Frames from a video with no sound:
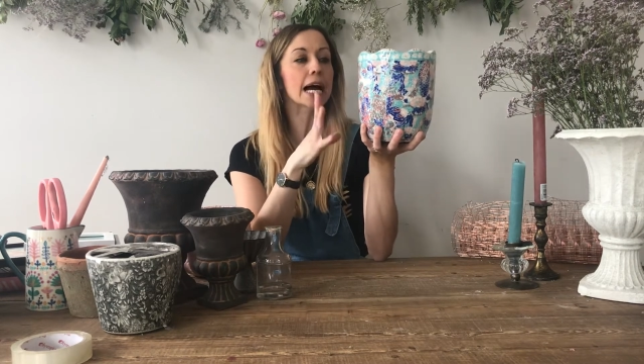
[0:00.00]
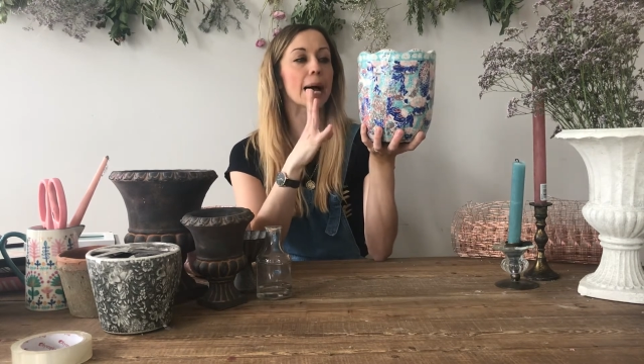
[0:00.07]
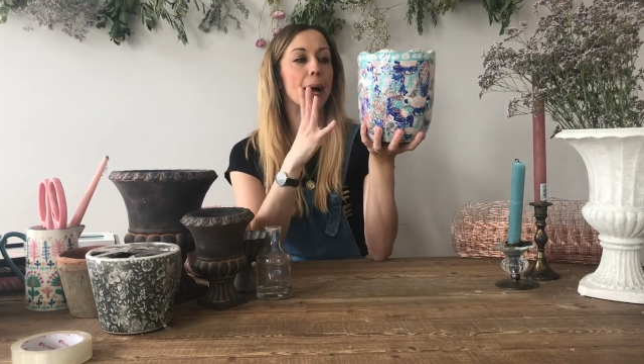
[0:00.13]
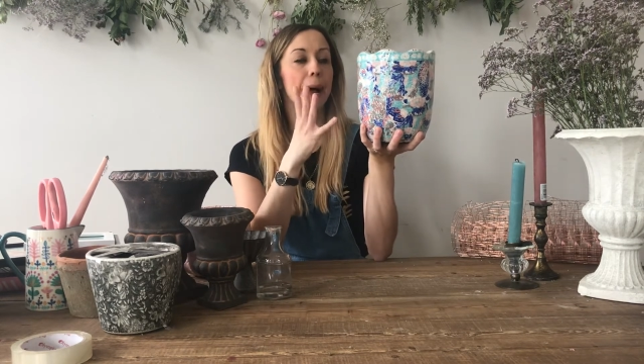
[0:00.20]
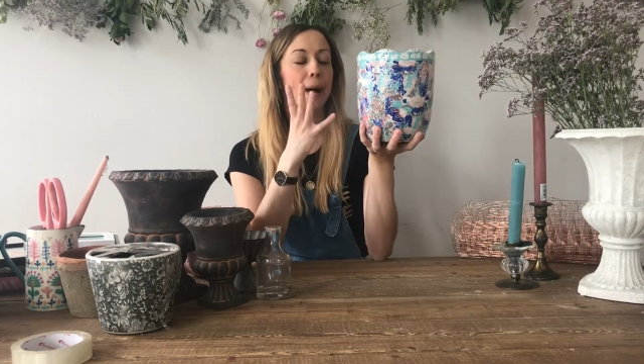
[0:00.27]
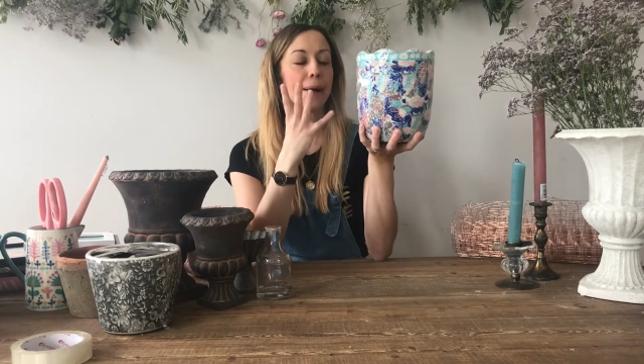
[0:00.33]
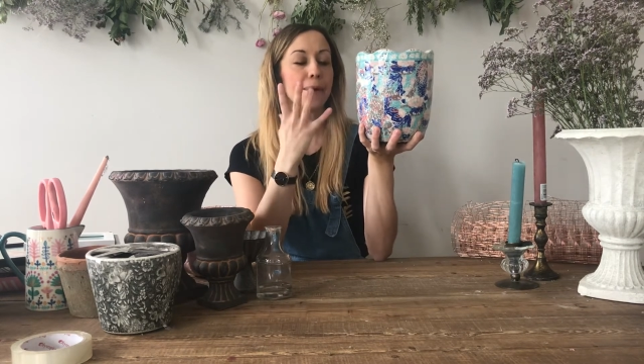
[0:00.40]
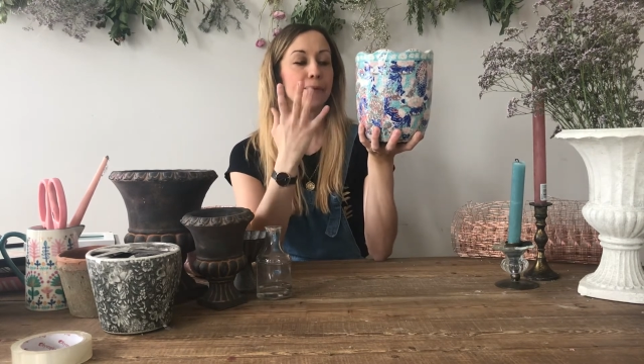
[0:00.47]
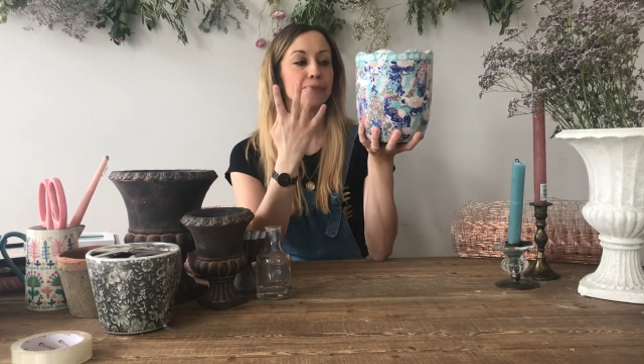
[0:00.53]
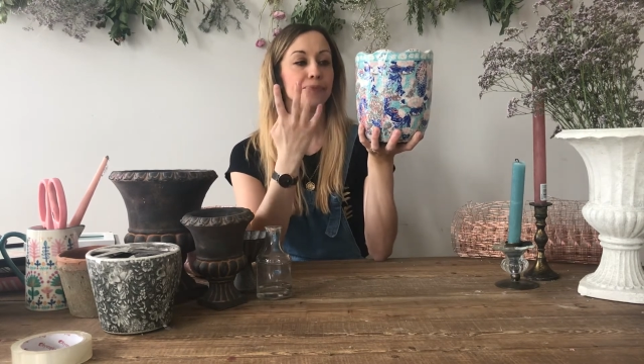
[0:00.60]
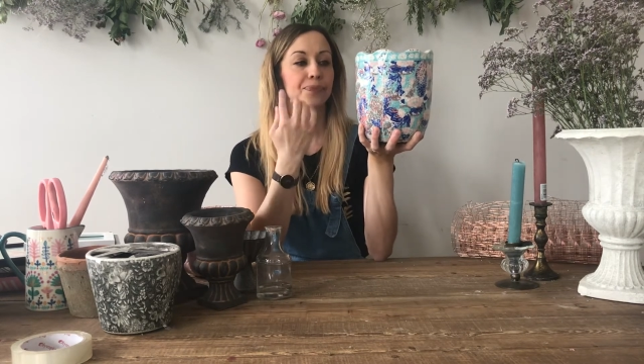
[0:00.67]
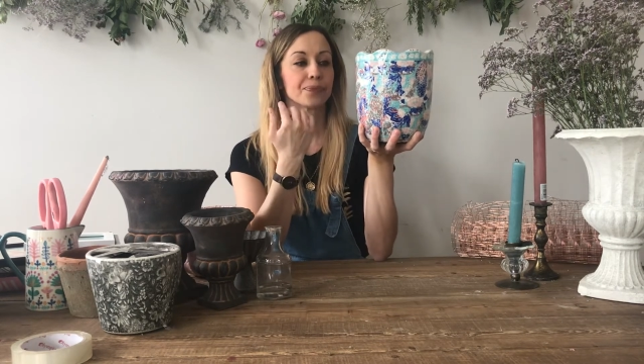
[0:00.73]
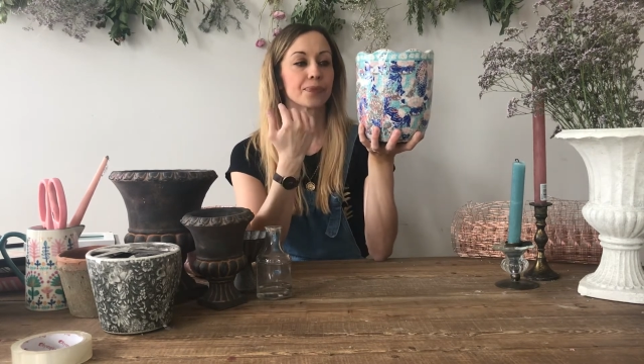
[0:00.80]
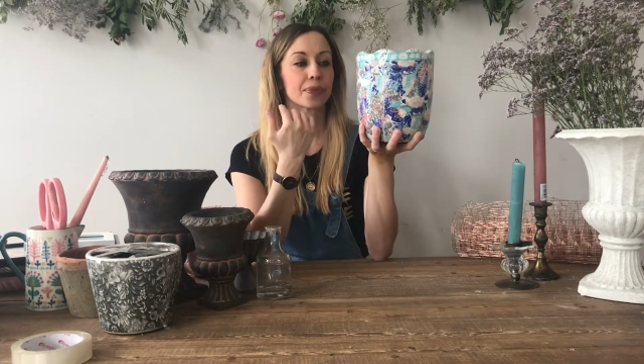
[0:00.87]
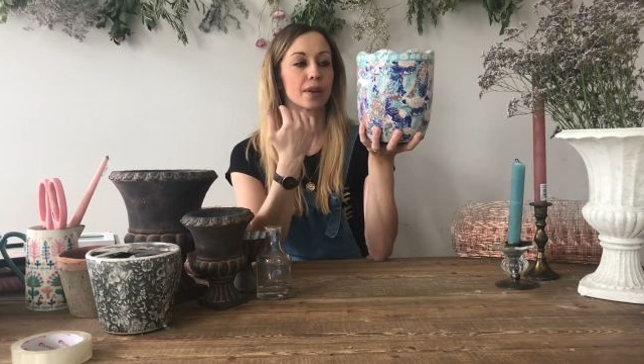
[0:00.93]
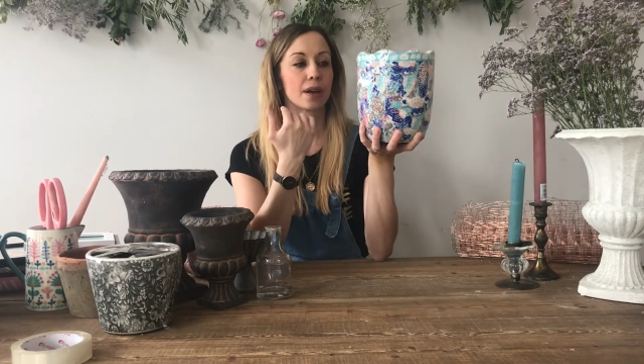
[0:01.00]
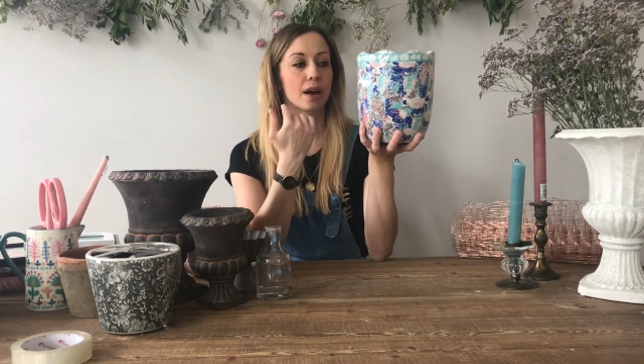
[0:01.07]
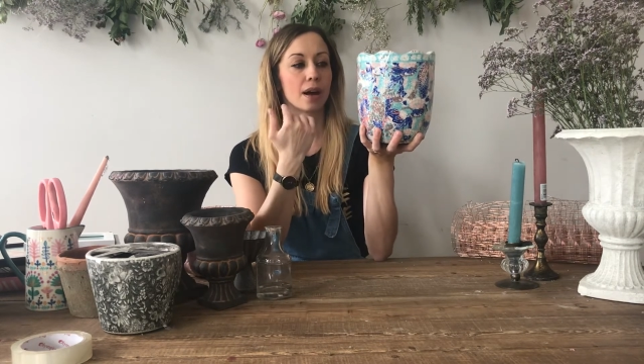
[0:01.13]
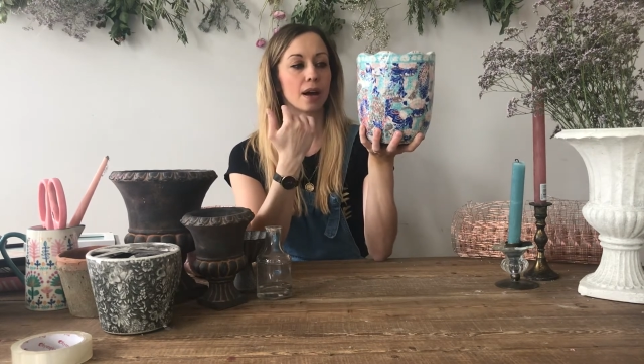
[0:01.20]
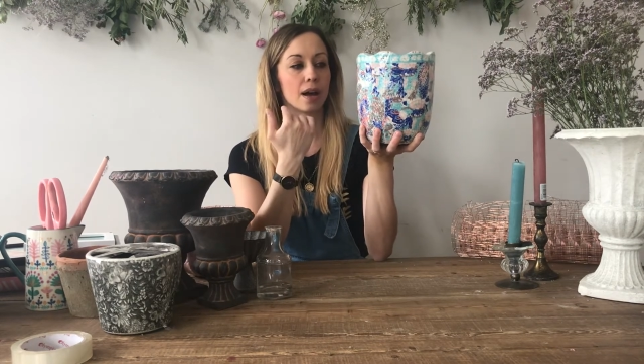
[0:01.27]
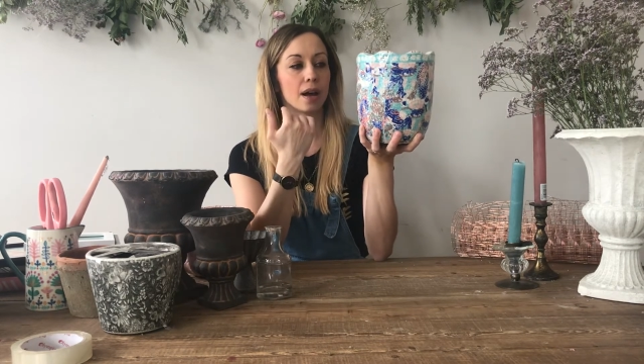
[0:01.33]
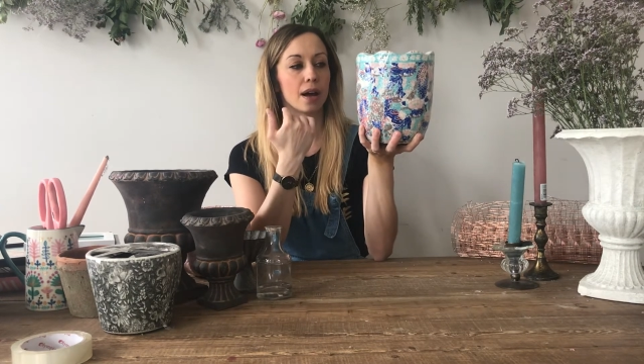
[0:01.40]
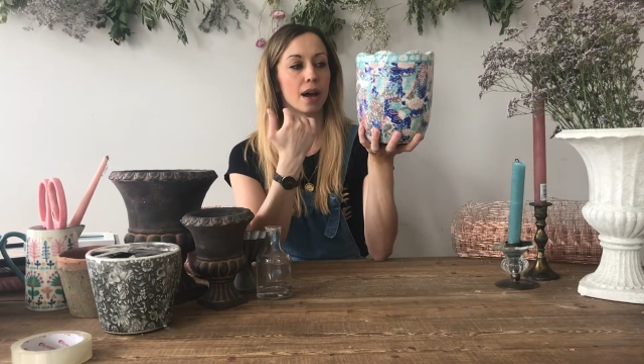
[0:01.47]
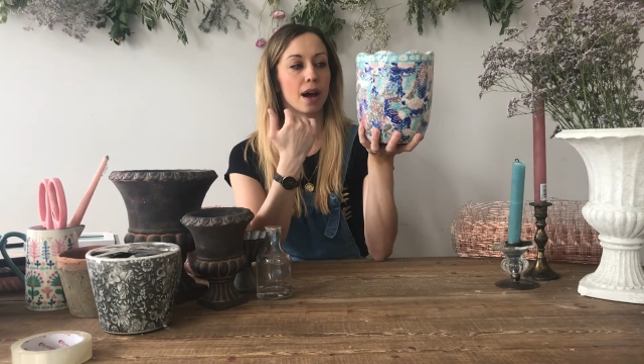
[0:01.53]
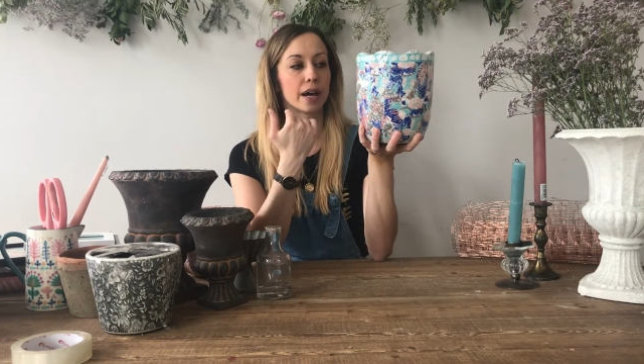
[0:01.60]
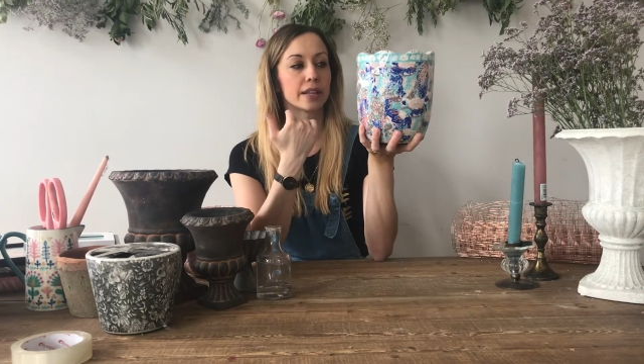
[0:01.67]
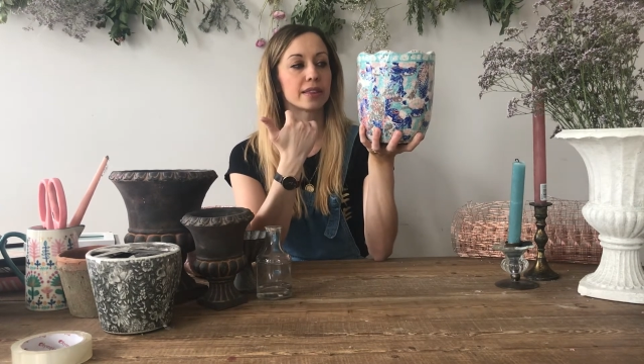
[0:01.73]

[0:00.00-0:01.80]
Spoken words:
I